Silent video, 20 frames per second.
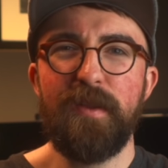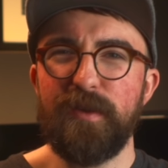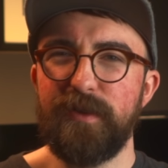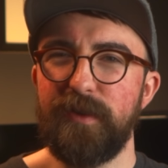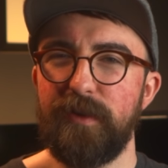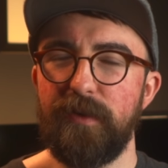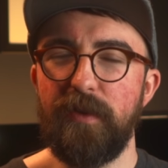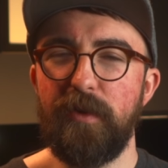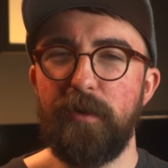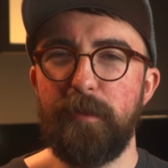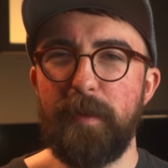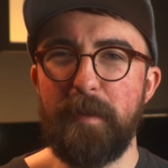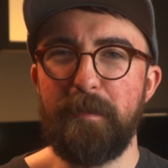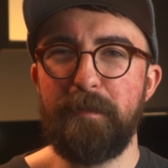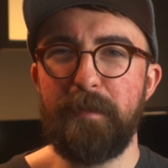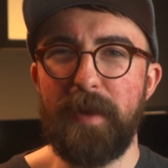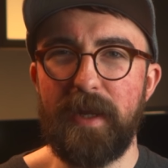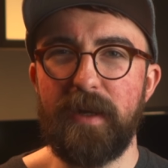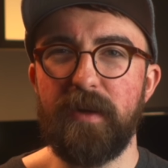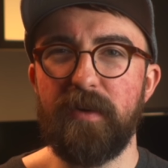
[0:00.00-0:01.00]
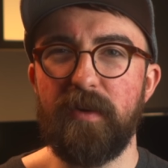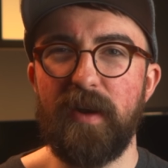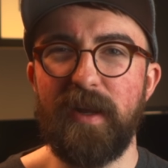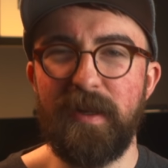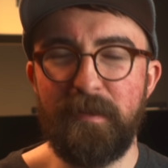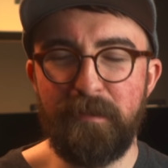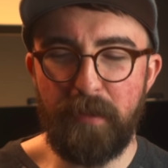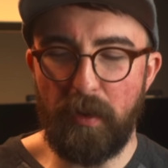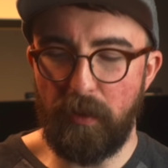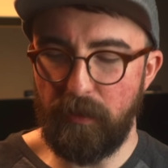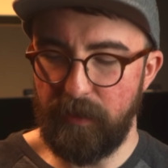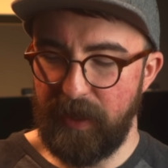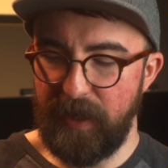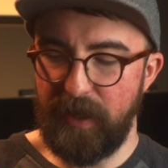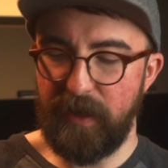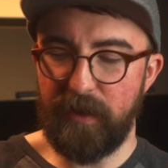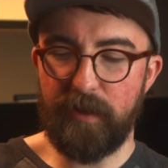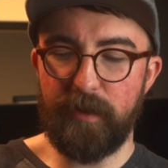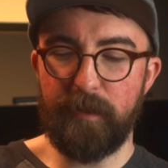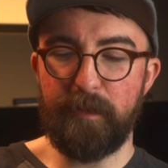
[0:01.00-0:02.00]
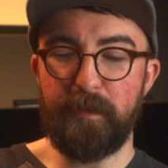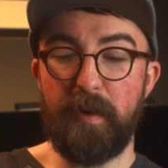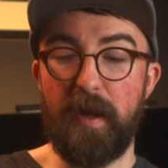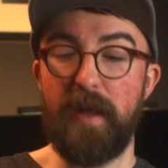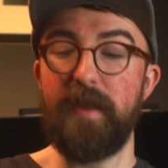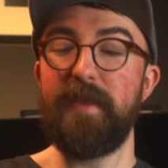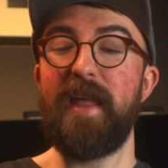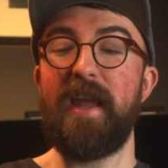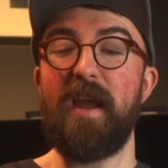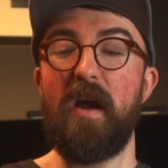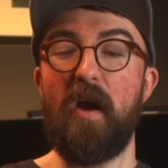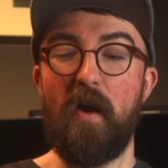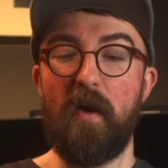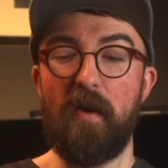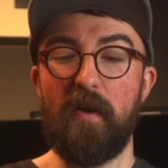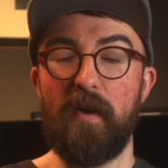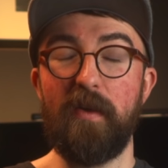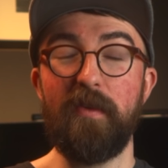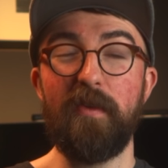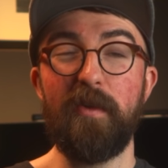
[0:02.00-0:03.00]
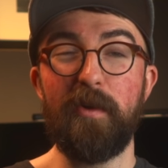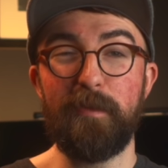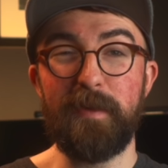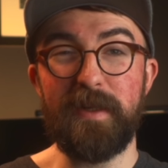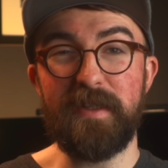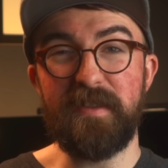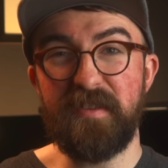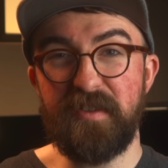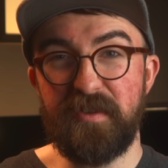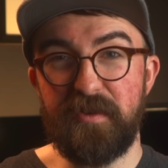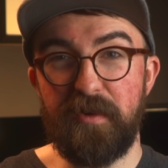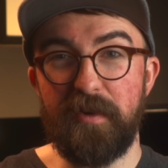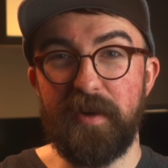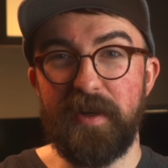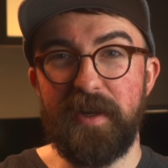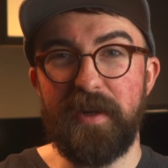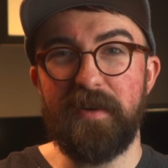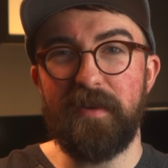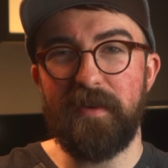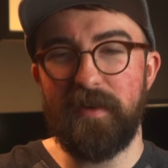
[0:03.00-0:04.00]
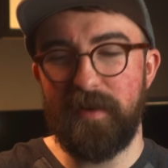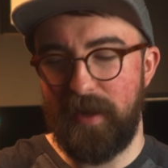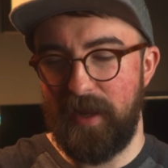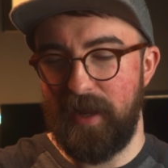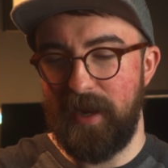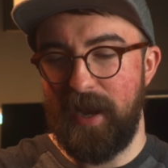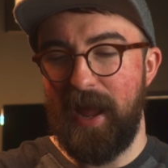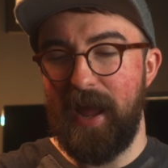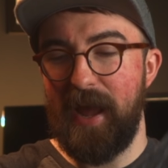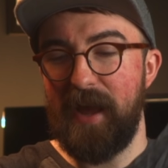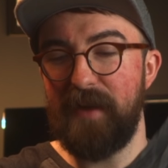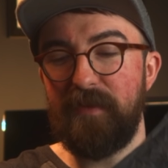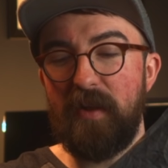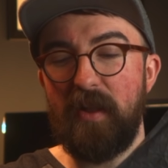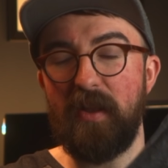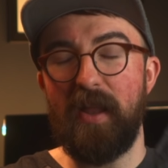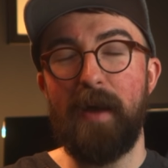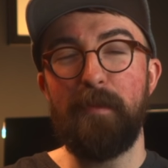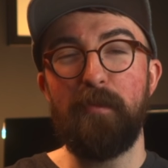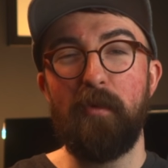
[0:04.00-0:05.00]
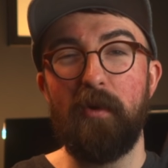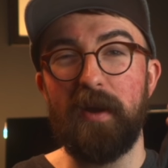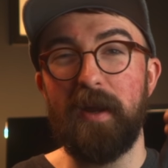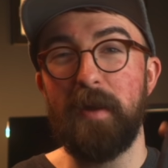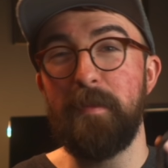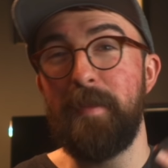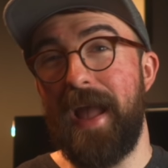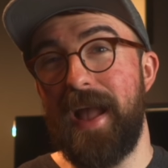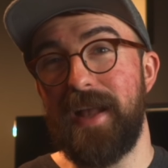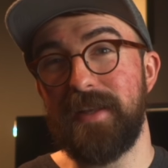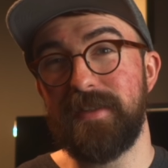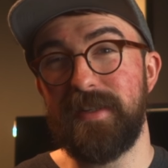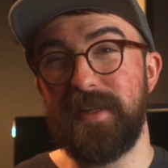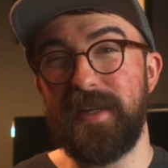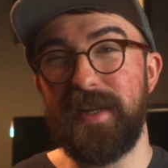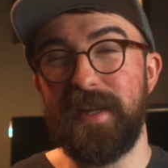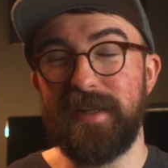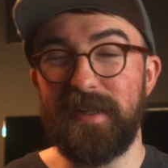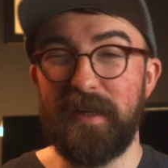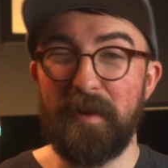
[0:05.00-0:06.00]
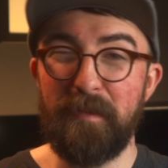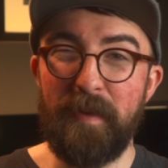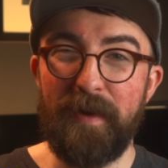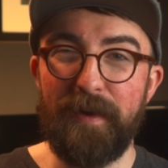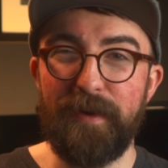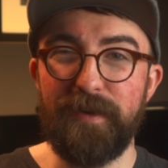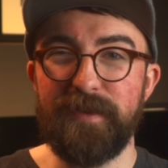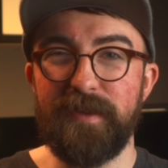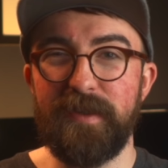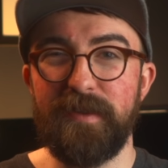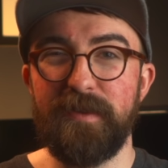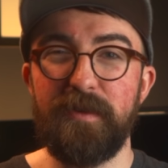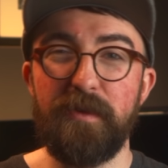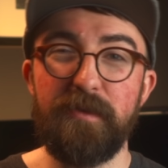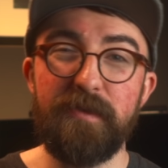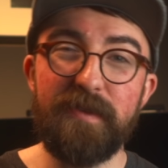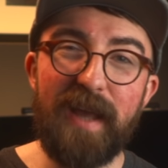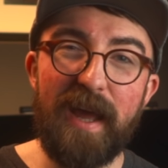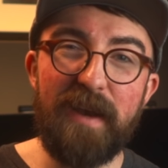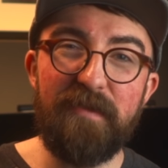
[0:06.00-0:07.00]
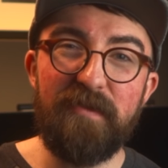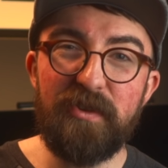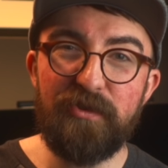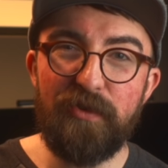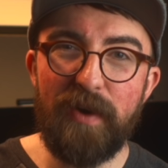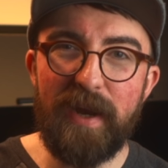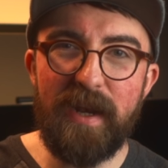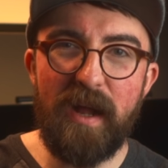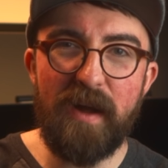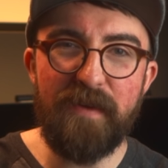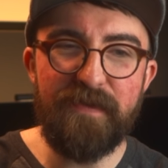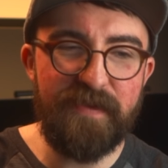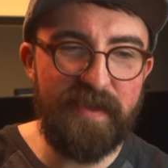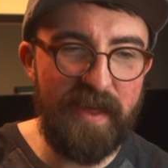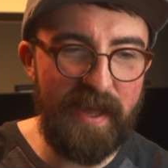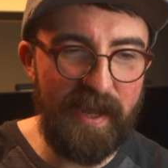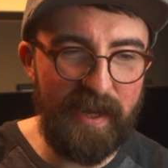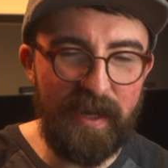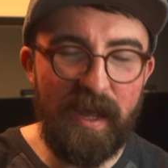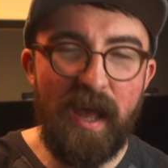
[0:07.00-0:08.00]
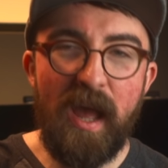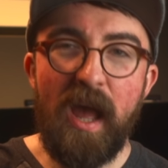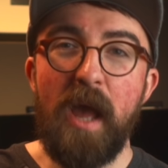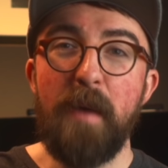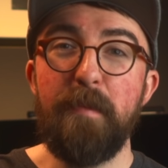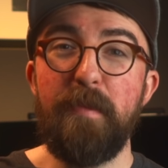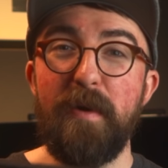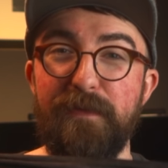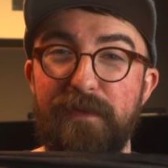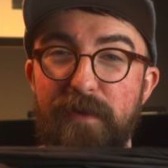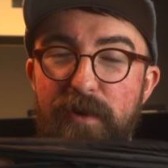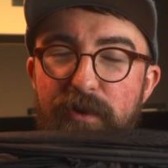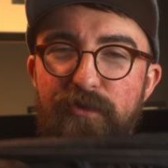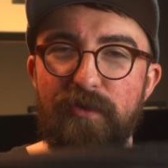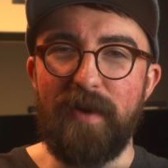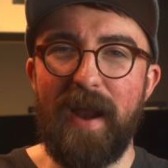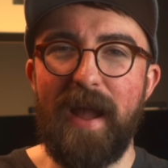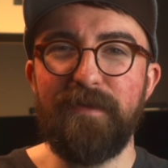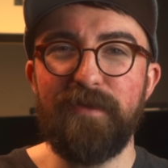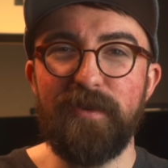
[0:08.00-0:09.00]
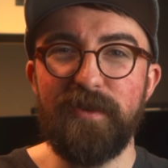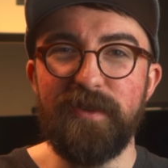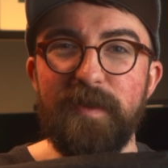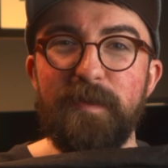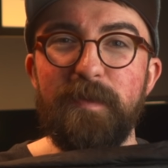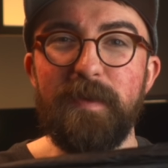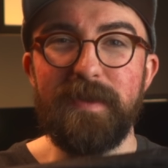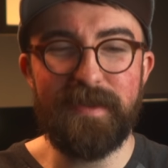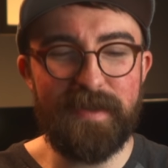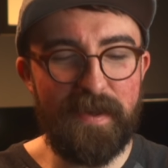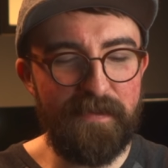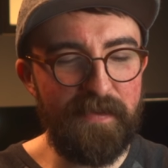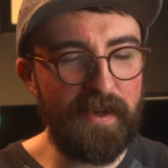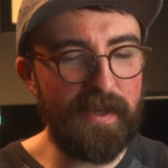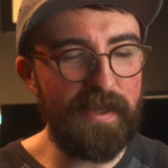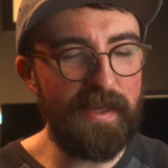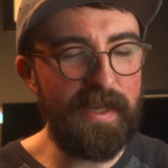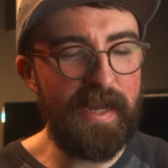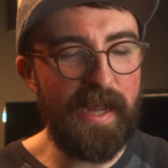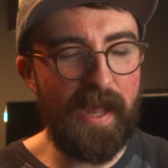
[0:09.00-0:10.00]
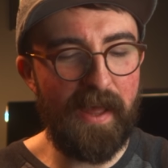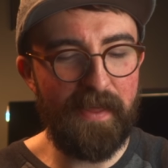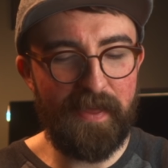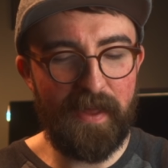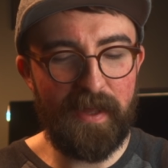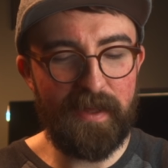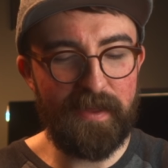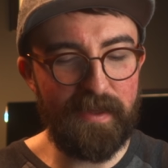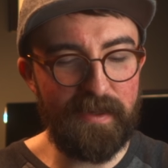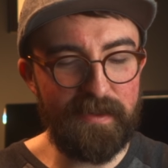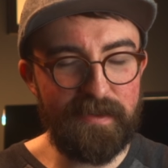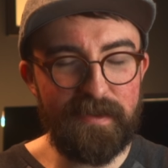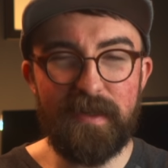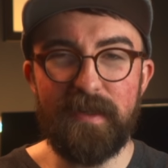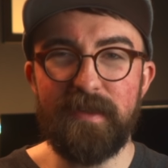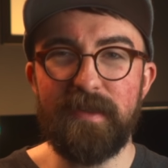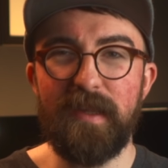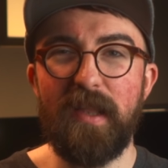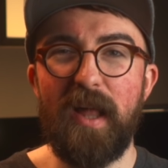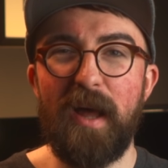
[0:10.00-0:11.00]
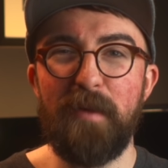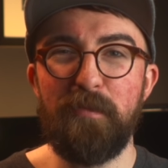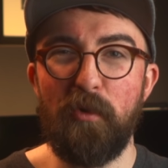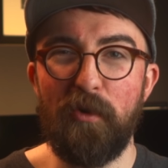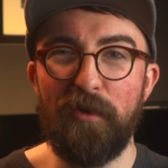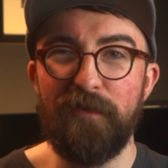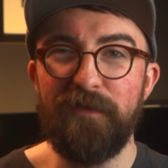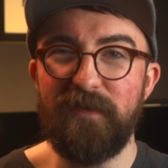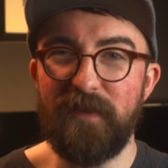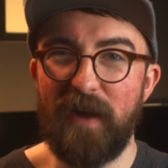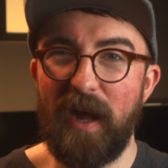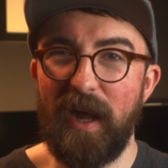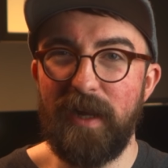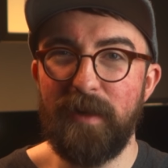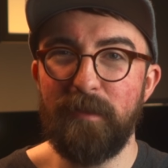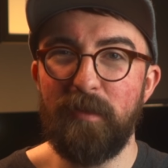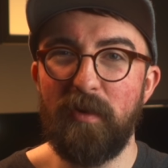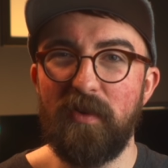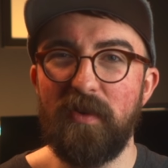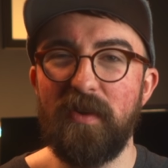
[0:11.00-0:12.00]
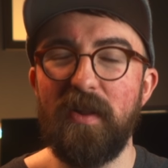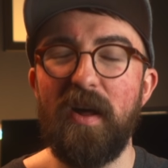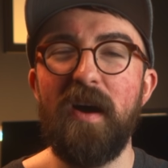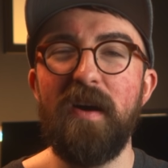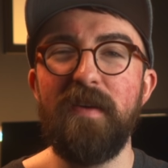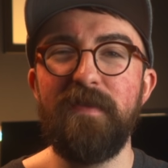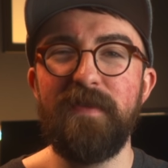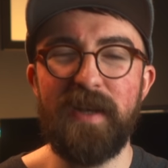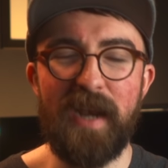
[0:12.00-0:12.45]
Those are a little bit bigger and bulkier, but they are a little bit sturdier and have a lot more capacity in comparison. So it's kind of a trade-off thing, but for travel specifically, I think this is a lot more viable of